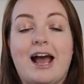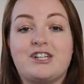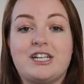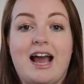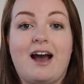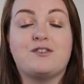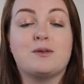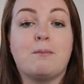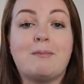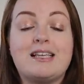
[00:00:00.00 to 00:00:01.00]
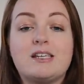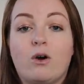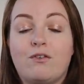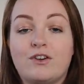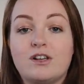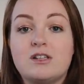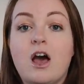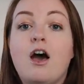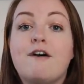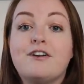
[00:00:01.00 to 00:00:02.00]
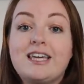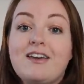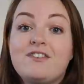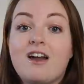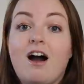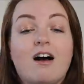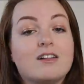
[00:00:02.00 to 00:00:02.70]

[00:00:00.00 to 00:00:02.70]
actually have some amazing offers for gift cards.